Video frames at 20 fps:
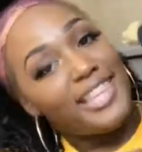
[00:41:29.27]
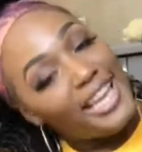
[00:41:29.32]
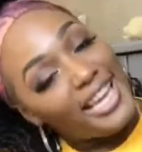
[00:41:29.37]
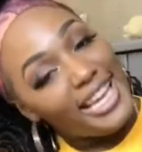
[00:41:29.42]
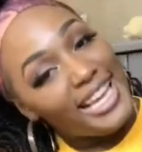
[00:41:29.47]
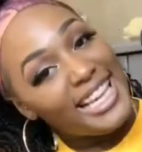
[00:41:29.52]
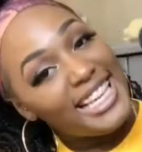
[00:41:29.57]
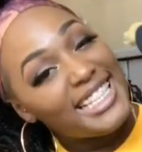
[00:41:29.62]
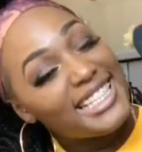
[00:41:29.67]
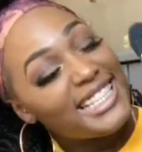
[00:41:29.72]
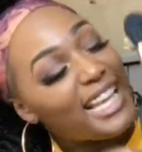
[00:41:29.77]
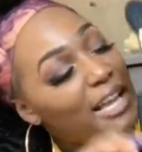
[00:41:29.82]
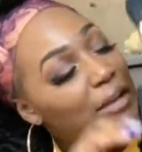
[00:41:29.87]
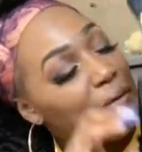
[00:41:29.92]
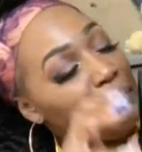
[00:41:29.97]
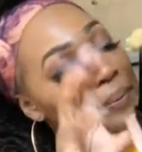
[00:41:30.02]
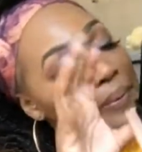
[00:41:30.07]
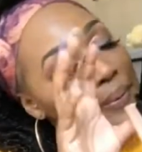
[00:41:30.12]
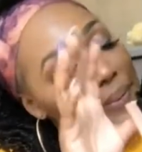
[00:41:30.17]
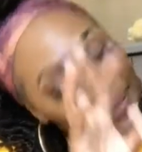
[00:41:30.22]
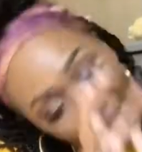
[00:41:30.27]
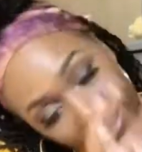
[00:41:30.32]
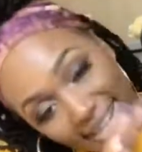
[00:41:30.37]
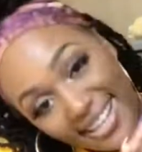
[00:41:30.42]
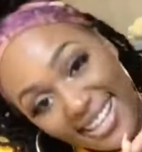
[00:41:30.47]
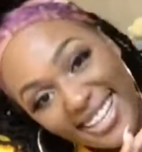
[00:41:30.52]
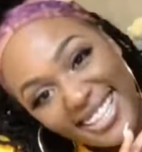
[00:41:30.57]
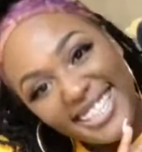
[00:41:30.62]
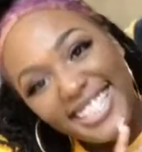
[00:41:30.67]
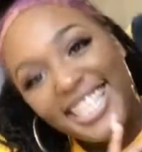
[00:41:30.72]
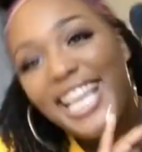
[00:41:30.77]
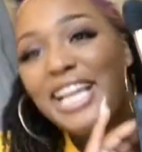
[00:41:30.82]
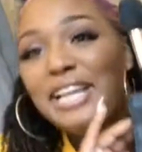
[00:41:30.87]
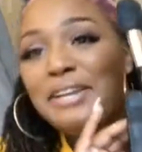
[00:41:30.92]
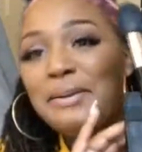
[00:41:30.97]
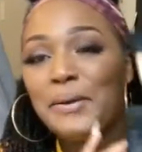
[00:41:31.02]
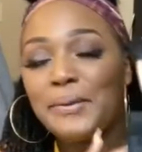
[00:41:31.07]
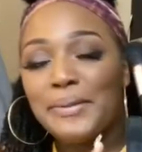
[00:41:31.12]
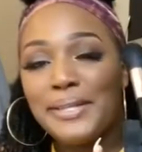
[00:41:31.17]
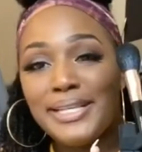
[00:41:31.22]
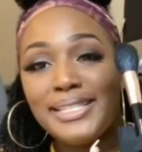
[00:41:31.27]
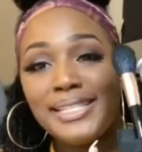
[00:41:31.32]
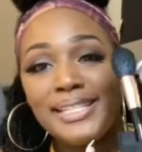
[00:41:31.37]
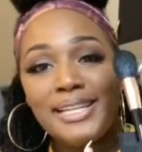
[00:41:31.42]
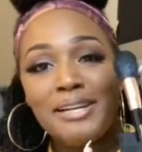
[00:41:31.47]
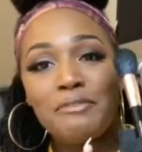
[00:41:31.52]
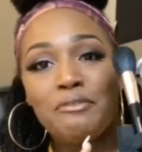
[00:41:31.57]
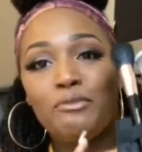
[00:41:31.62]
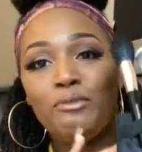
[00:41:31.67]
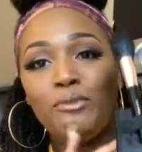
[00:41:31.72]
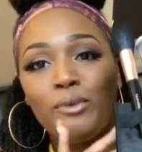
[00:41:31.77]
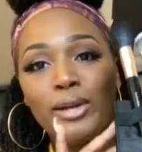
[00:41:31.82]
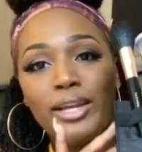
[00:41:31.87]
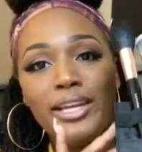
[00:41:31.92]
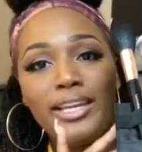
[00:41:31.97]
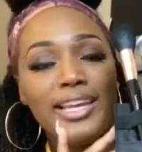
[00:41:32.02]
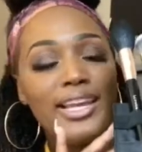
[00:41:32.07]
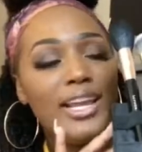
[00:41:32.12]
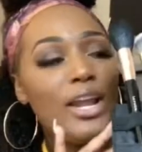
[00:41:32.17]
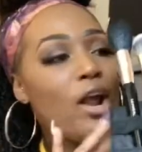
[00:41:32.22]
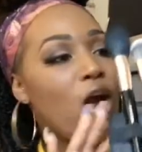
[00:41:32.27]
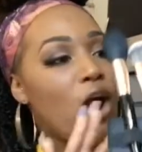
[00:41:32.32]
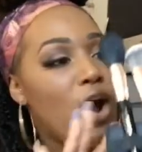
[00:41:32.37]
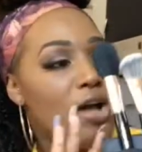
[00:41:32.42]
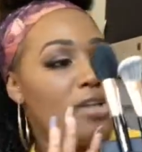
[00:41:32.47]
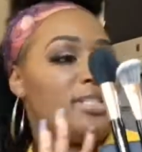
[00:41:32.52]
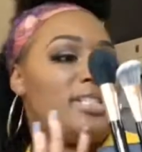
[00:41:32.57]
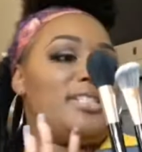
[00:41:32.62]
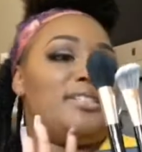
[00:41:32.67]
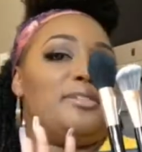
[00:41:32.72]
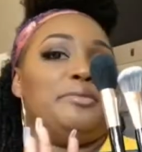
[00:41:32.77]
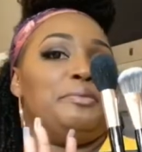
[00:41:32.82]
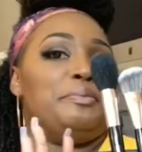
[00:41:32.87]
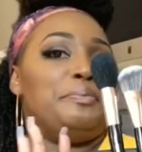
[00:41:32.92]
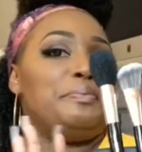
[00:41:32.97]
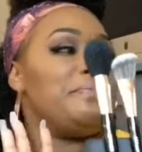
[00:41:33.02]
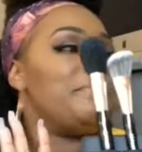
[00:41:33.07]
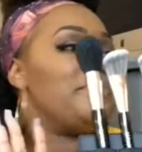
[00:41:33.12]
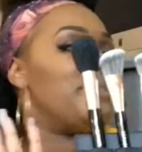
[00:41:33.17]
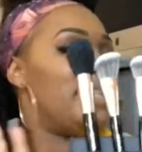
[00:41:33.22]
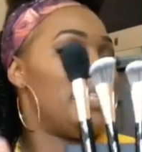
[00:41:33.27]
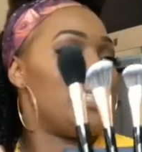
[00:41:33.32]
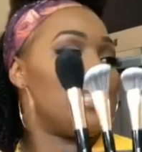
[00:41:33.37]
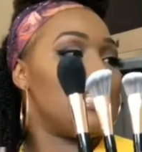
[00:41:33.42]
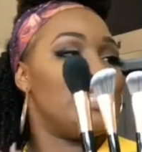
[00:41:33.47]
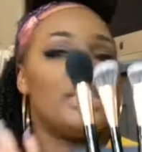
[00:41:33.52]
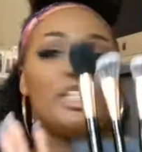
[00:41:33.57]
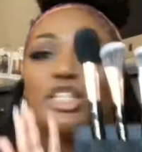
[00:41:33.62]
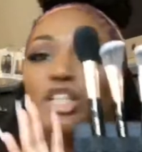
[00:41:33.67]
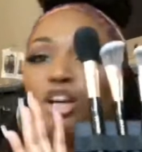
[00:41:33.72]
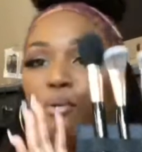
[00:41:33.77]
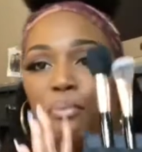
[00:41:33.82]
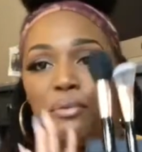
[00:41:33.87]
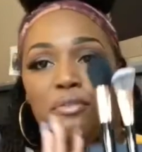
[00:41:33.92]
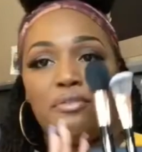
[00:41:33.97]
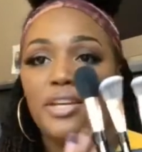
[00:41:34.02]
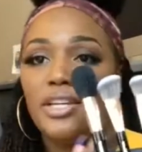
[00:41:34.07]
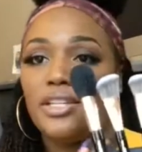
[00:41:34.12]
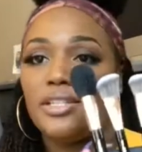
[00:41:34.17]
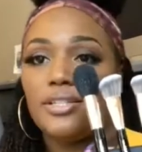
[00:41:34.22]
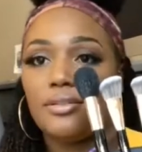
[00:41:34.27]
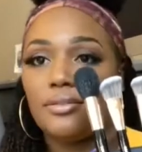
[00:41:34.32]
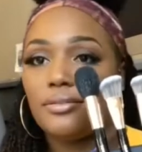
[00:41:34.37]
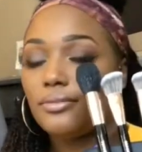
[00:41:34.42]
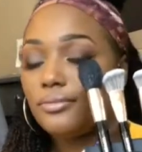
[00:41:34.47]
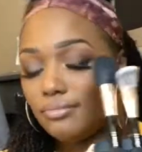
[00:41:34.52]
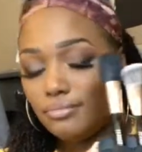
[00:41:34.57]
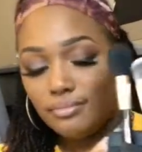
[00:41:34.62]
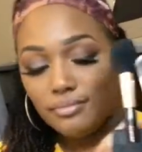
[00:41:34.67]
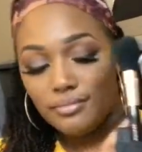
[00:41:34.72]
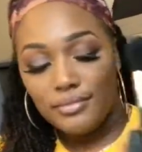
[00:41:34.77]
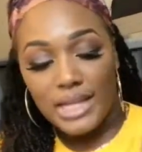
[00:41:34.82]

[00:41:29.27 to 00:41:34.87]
That is a plus. Don't this look freaking awesome? This looks so professional.